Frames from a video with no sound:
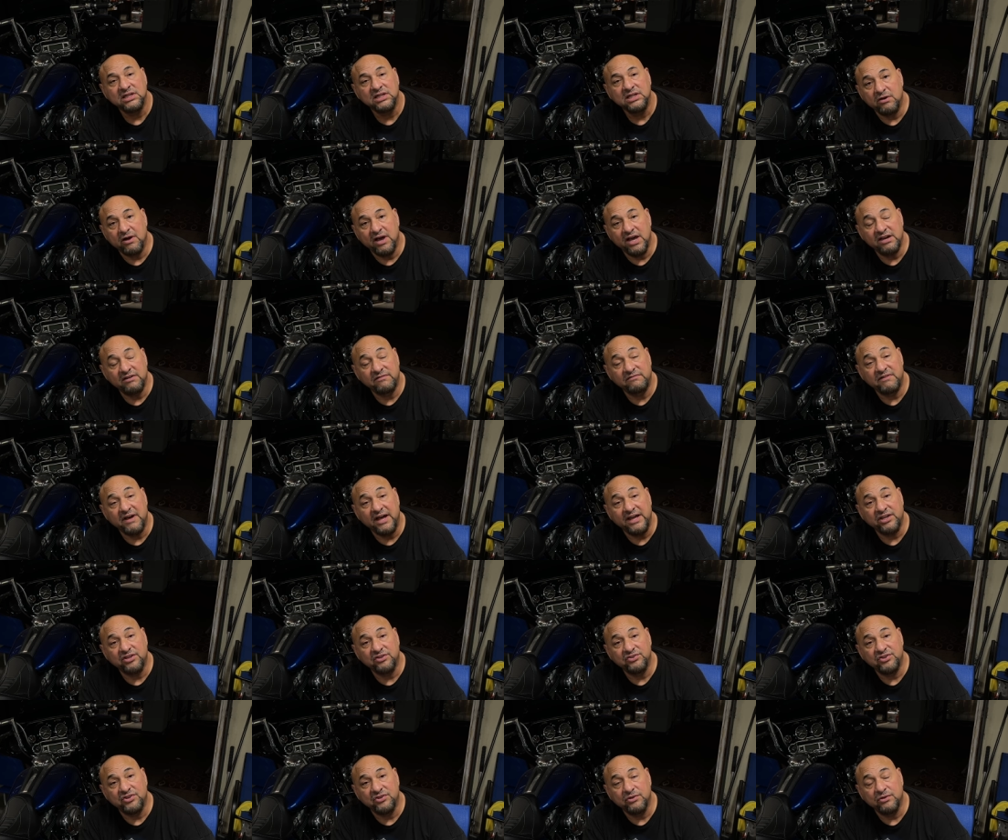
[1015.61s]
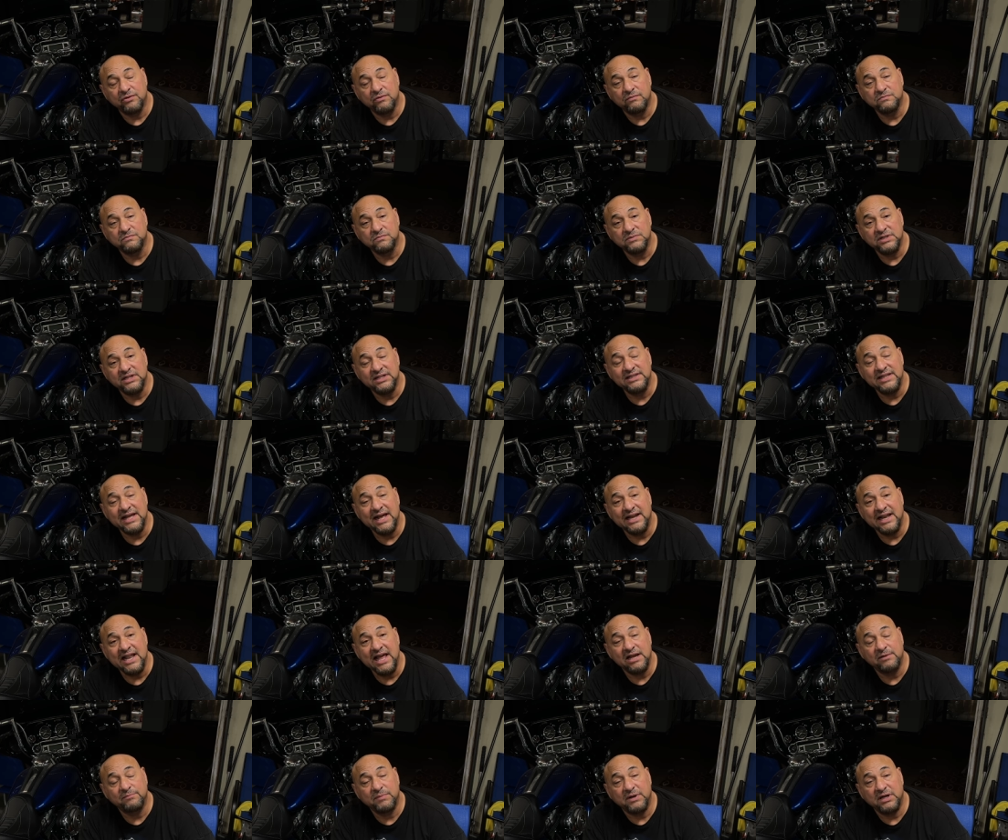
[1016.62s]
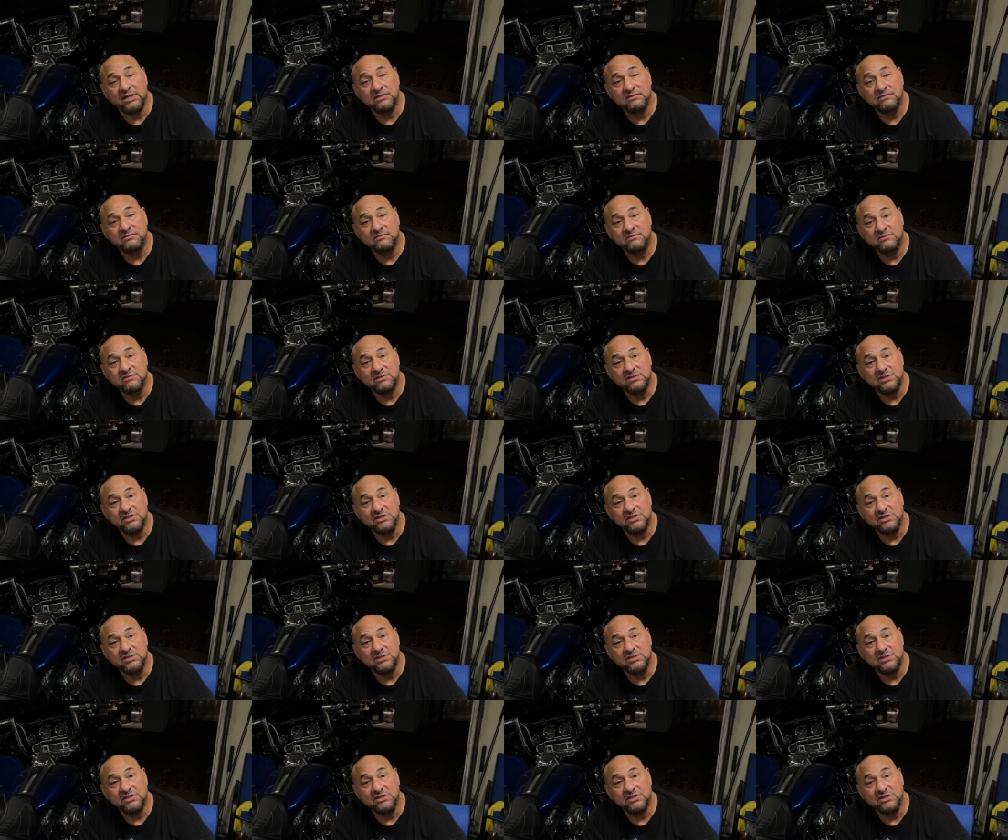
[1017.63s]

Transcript: I'd invite you to hit that like button.